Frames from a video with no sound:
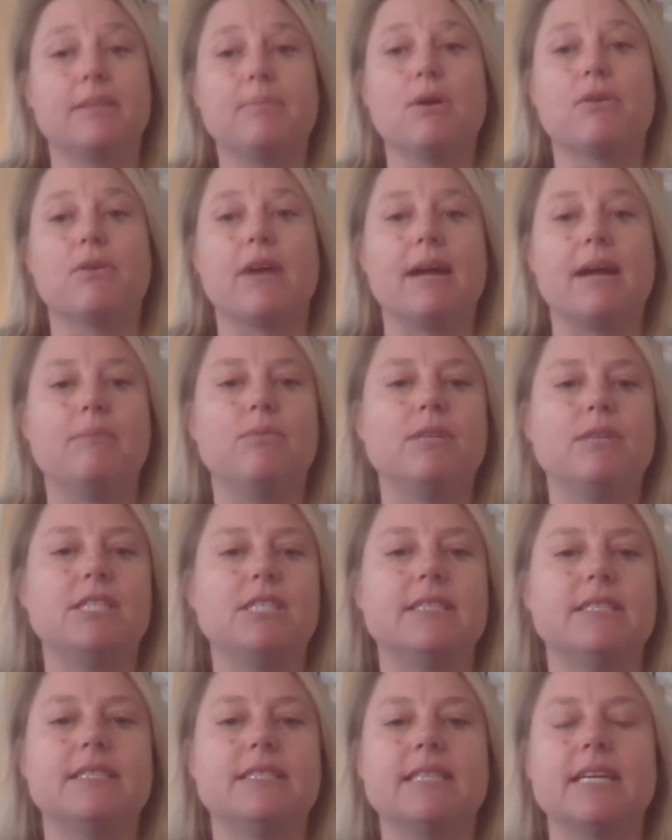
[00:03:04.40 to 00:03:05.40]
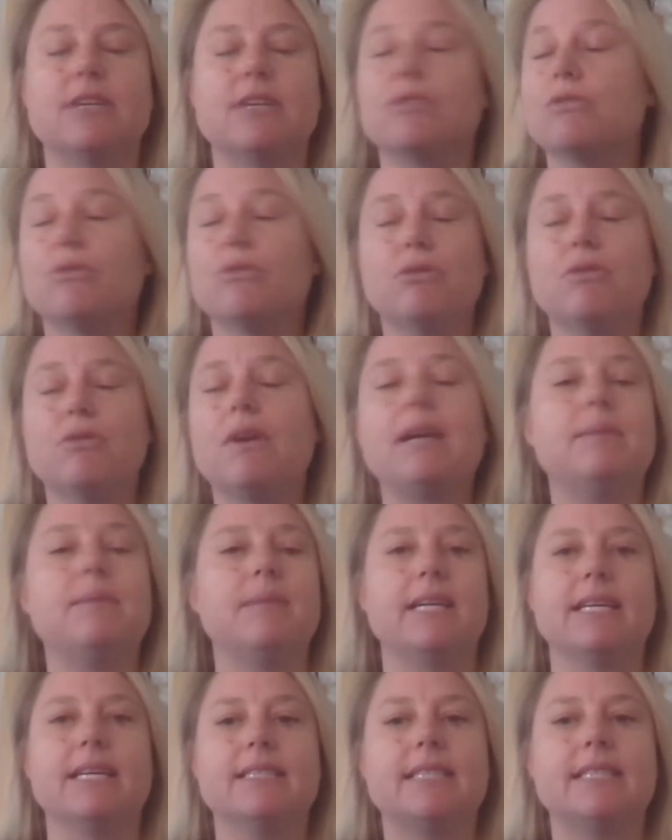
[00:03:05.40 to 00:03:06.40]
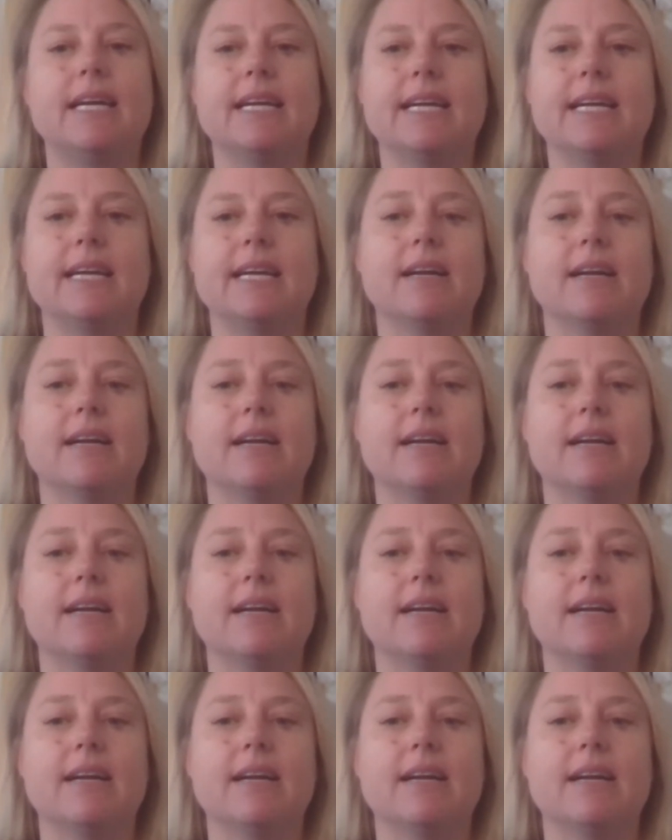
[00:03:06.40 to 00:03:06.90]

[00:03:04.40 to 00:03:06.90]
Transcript: program, which is incredibly exciting.